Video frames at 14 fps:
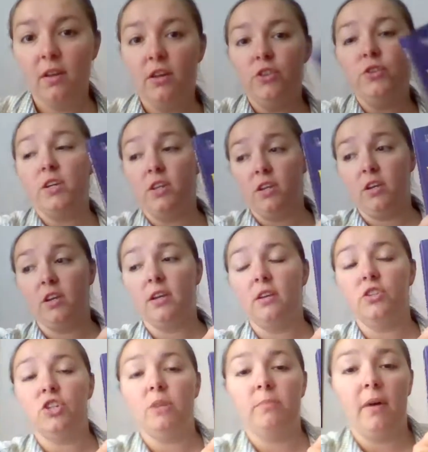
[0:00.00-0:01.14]
you can
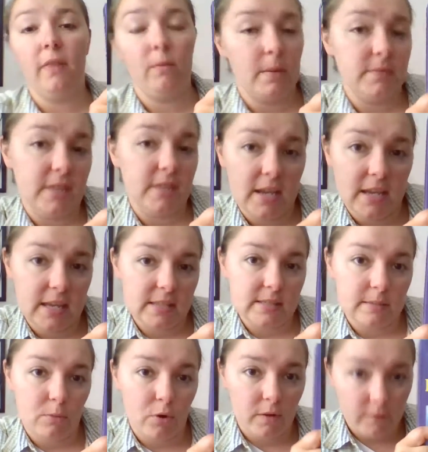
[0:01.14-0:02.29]
jump on the website and get some
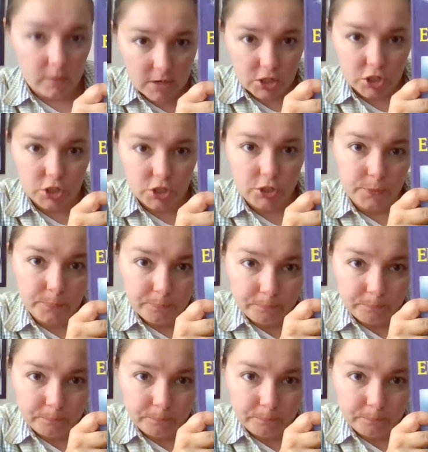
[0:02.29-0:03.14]
more information too.